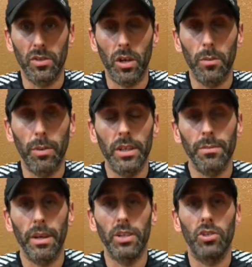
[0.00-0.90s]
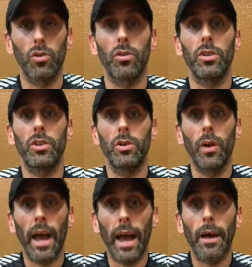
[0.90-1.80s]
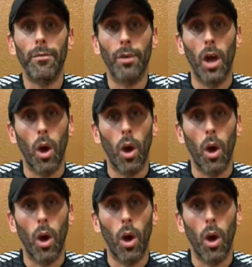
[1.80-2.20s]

So please make sure that you have